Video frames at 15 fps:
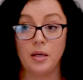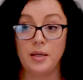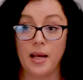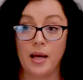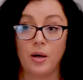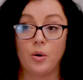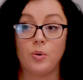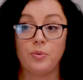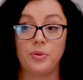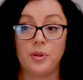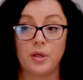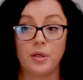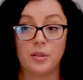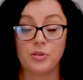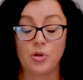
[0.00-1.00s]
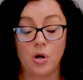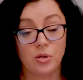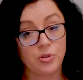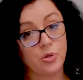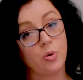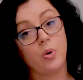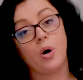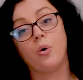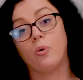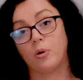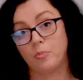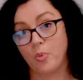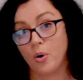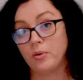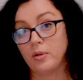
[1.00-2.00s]
Now, there's also a
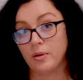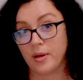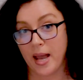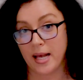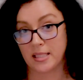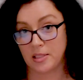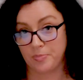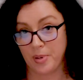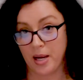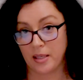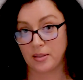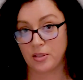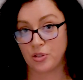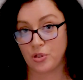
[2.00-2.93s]
hormonal aspect.